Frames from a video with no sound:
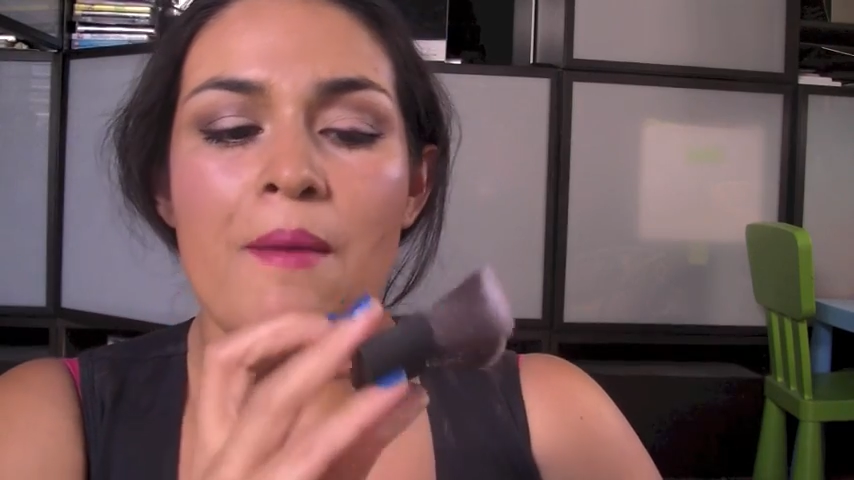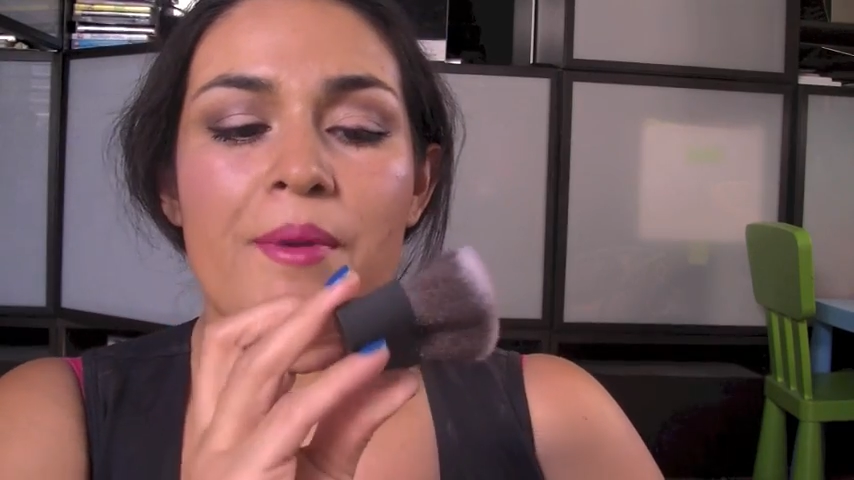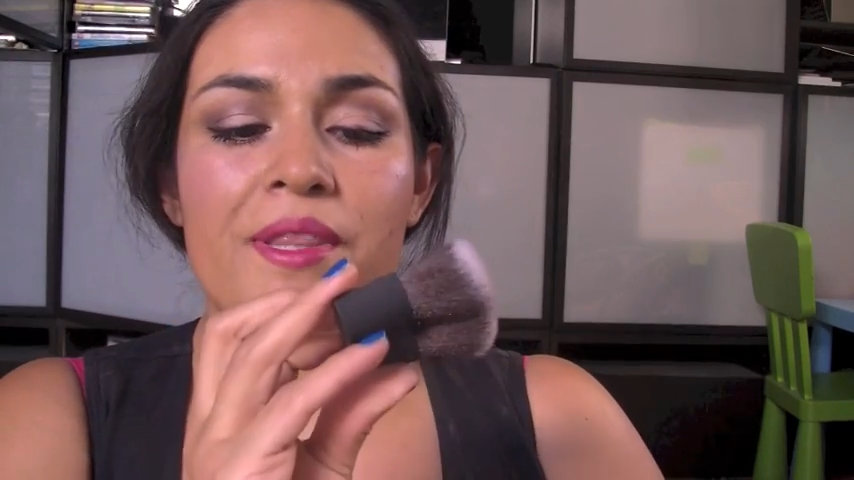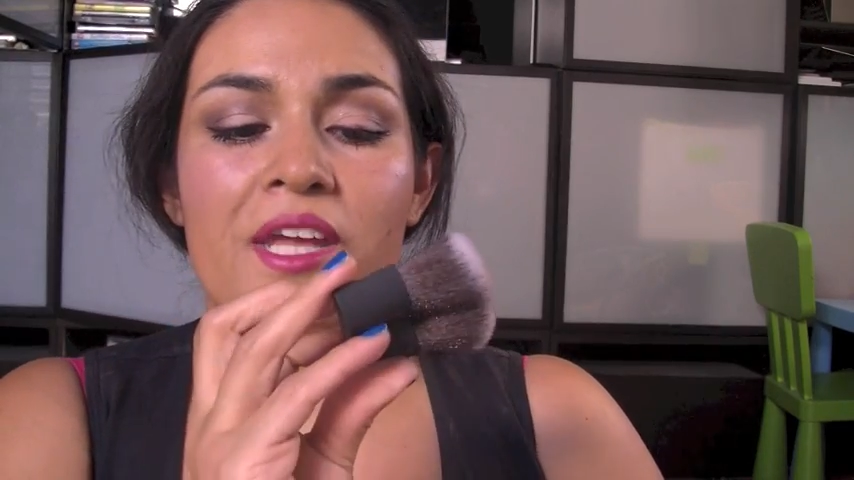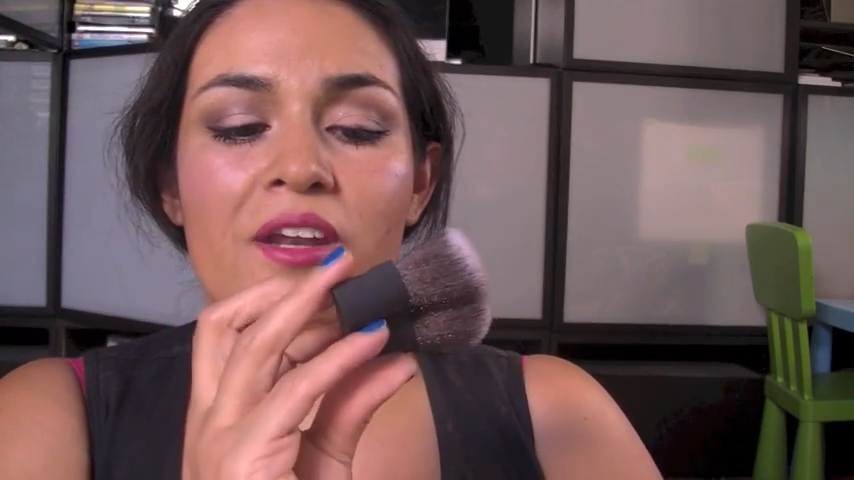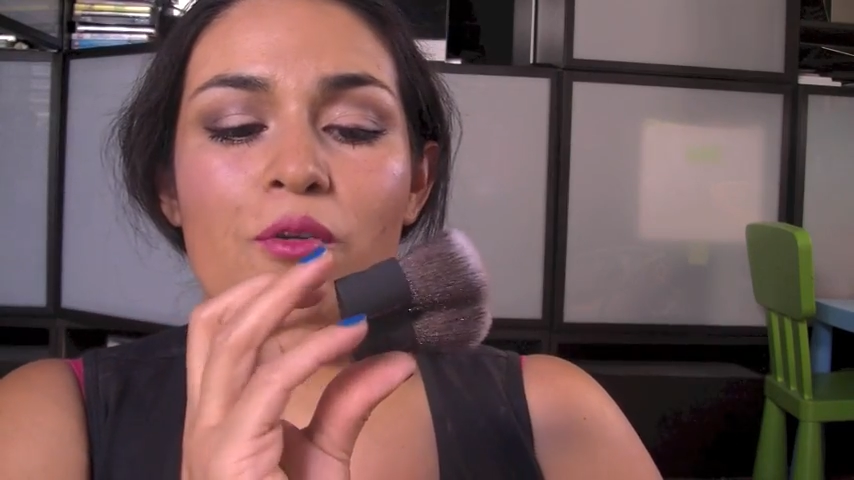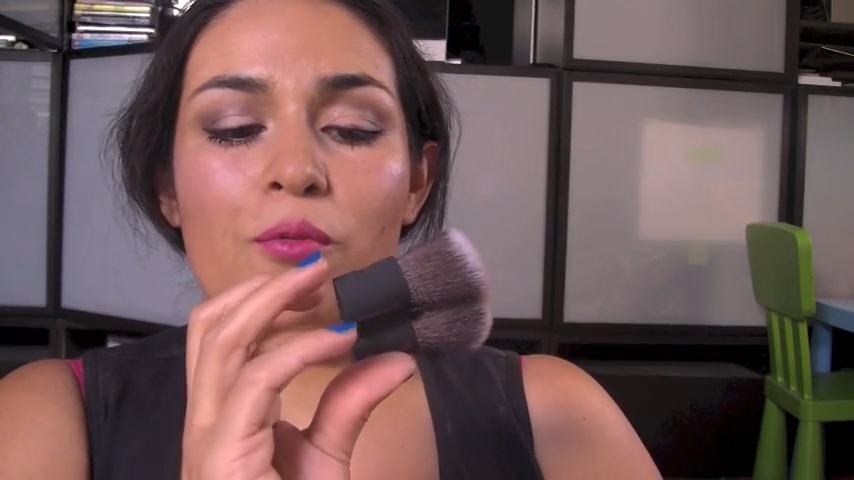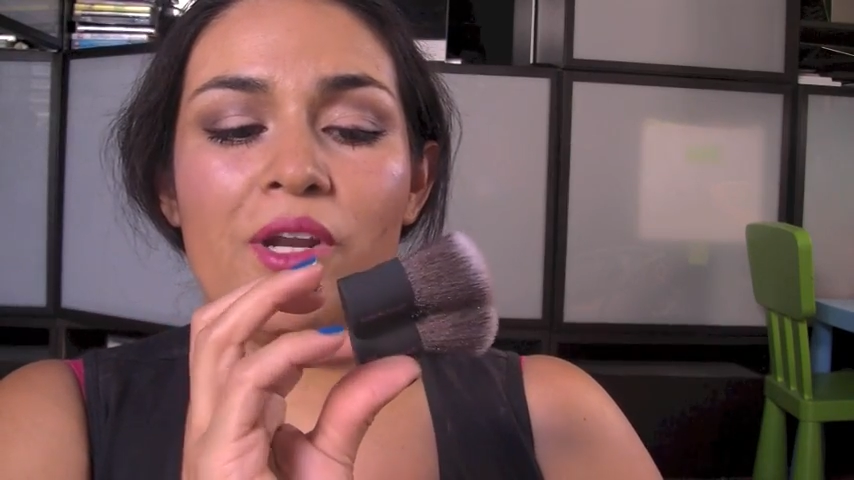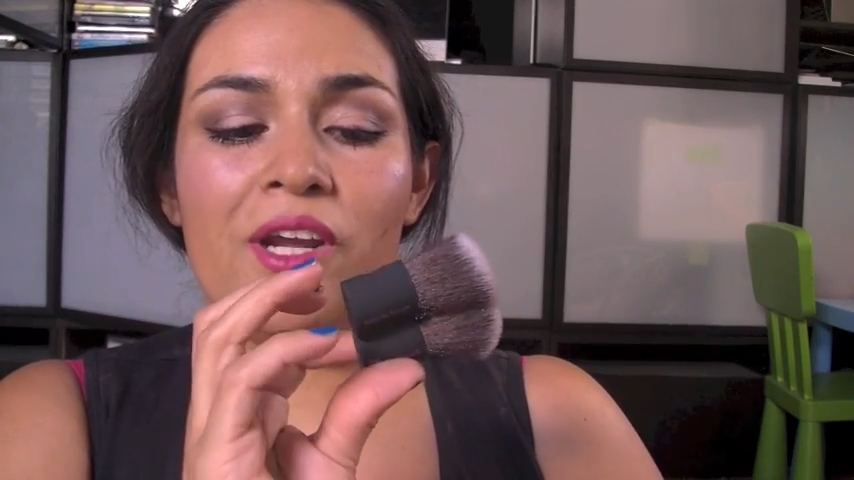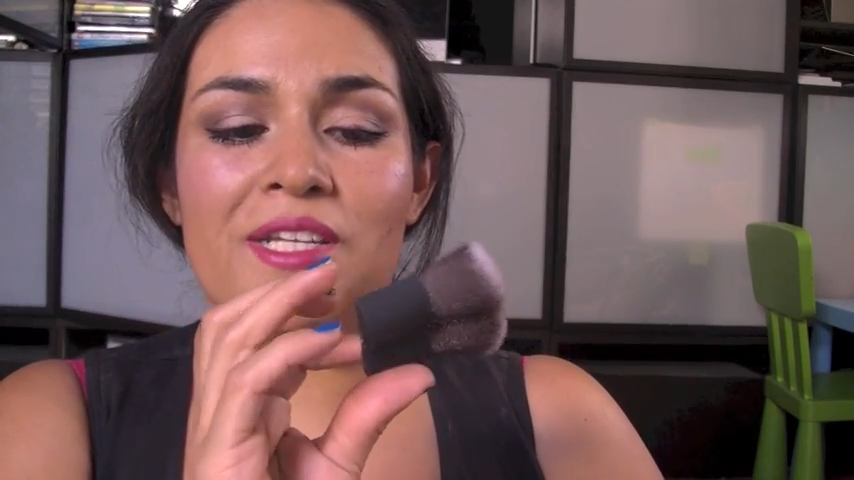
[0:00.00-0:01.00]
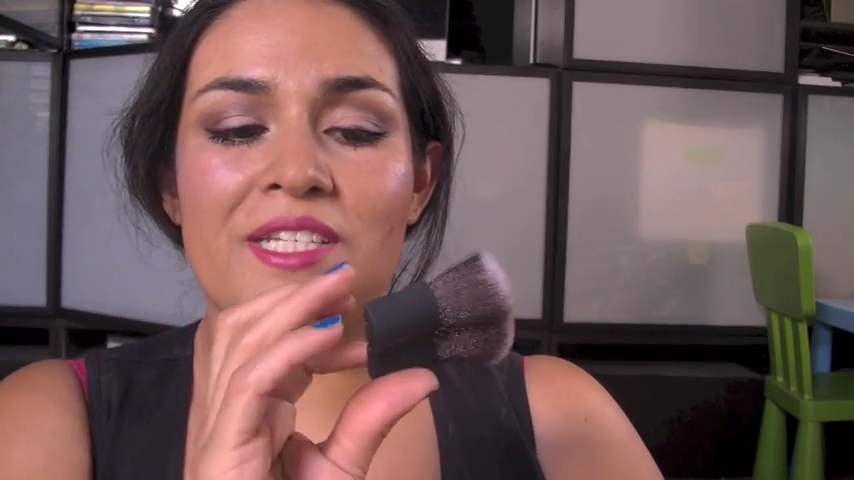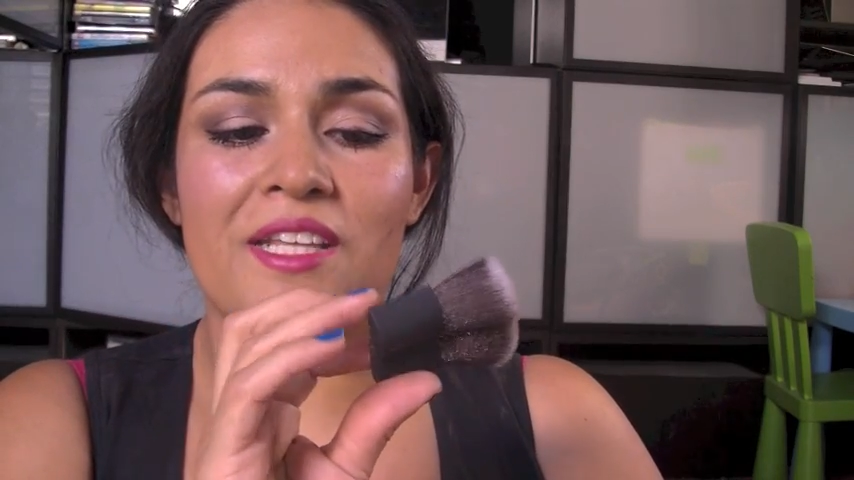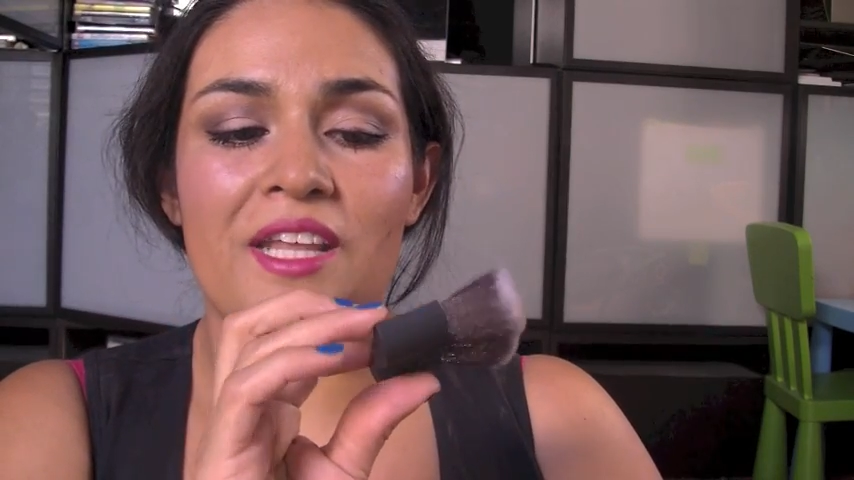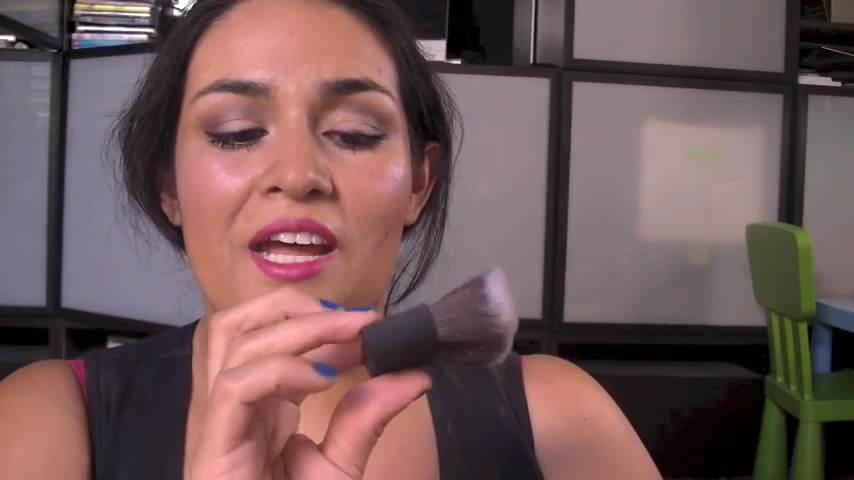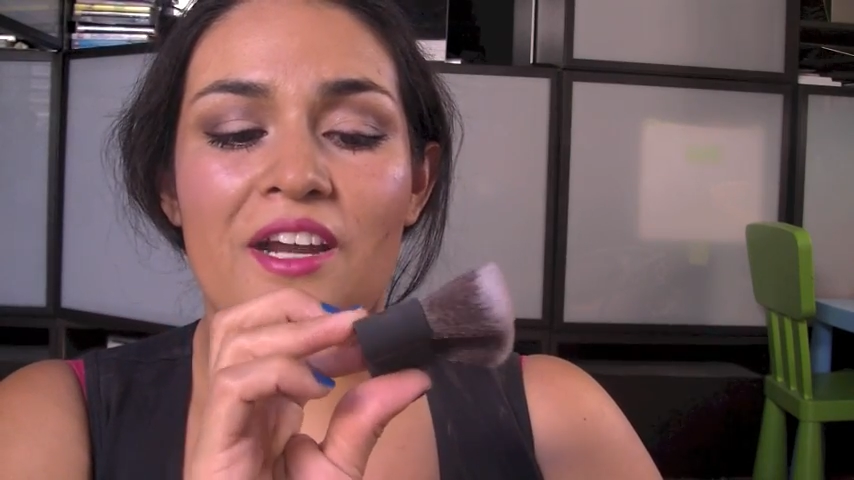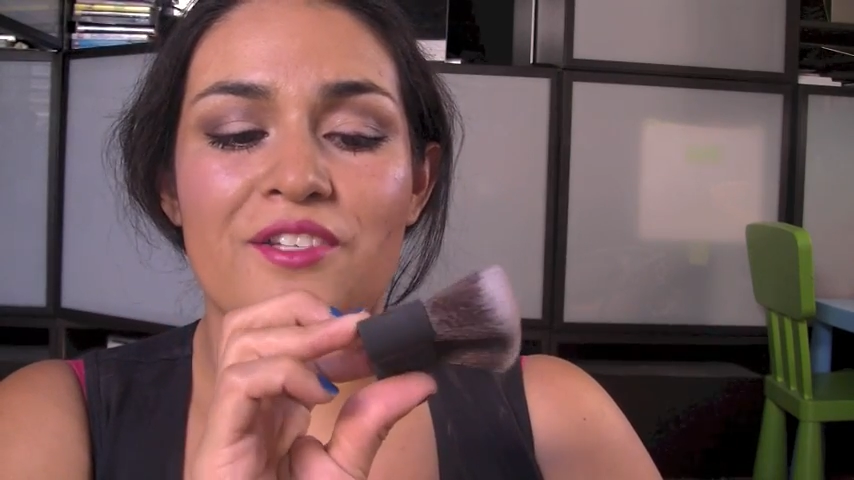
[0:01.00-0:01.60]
But then when I did that,